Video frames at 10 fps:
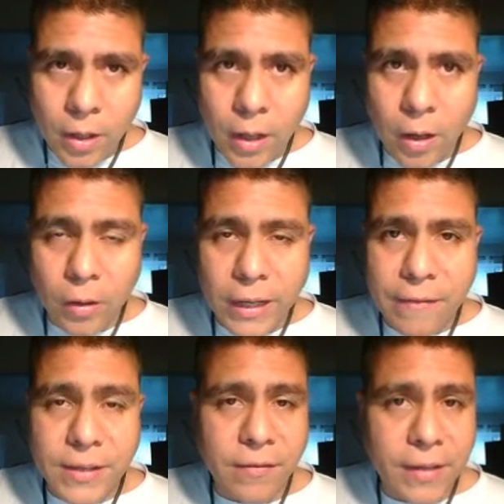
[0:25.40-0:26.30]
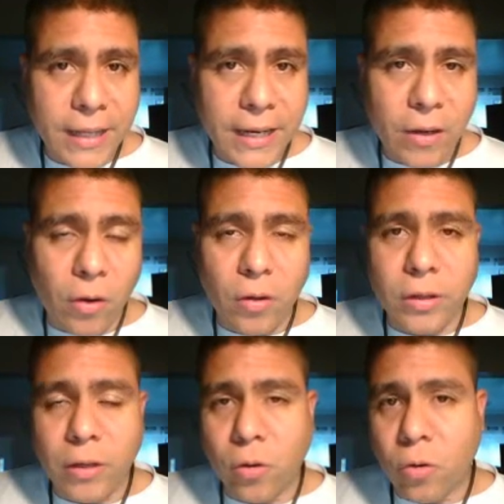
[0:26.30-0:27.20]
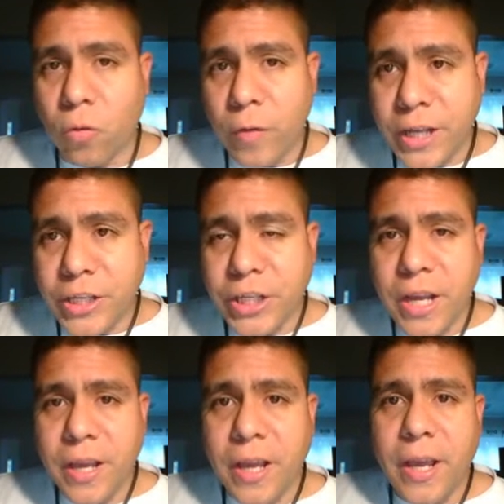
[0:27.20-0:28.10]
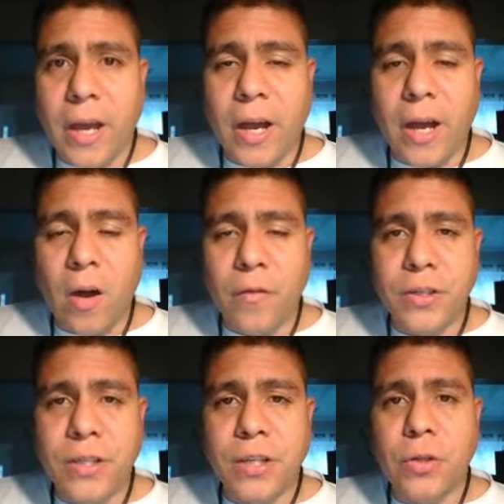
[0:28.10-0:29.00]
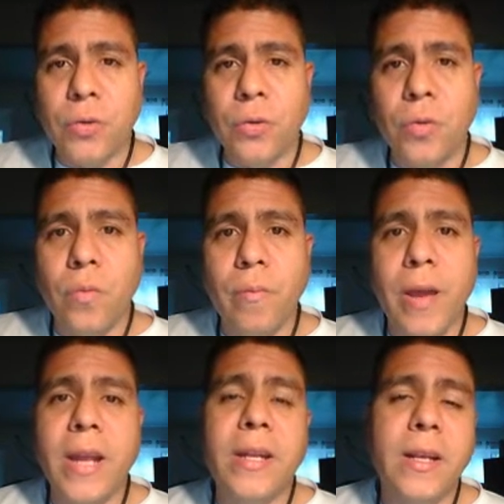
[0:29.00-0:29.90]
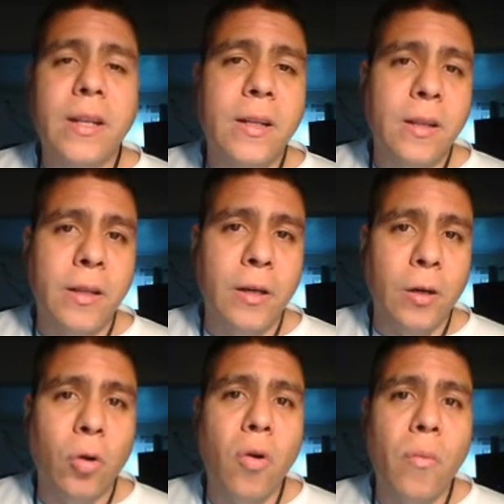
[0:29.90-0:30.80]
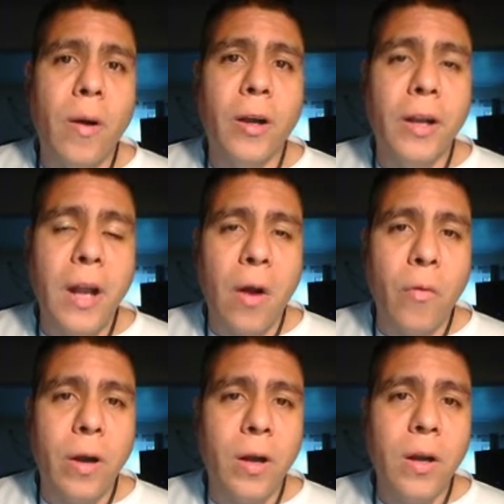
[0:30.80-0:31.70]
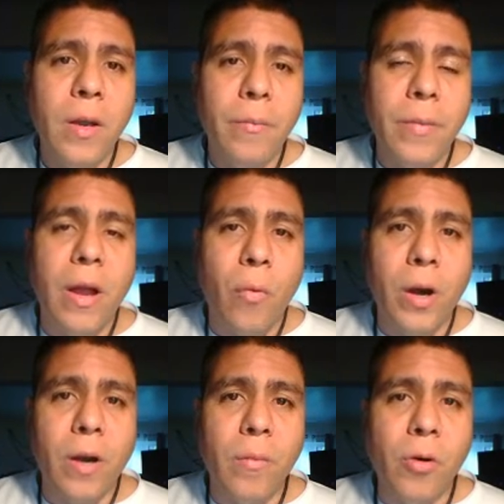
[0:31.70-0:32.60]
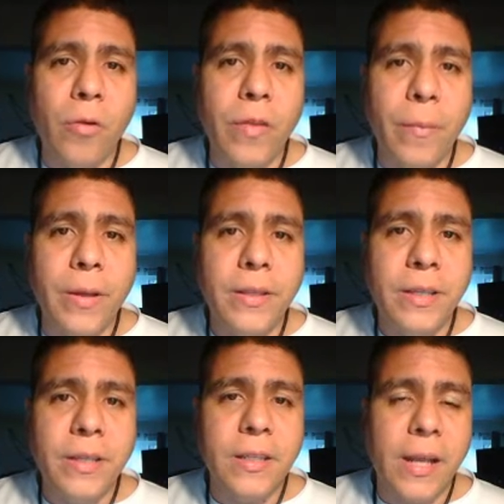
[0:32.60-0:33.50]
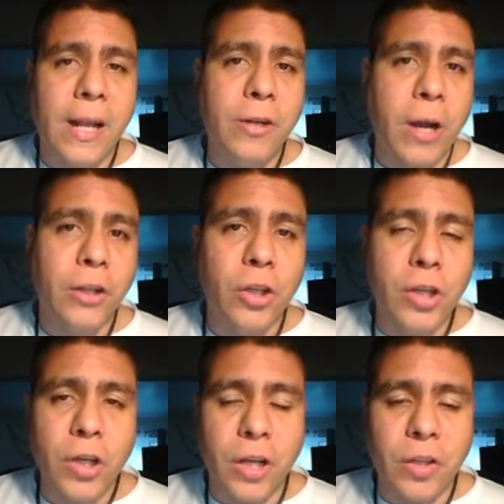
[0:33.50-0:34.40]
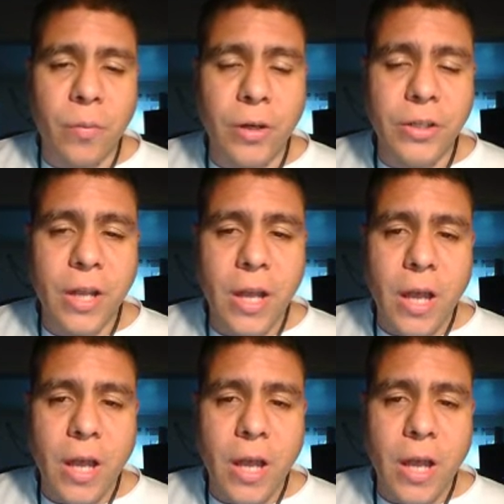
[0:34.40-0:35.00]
online visibility, on the local reach, obviously to make their local market aware, be aware more of the business and attract those customers.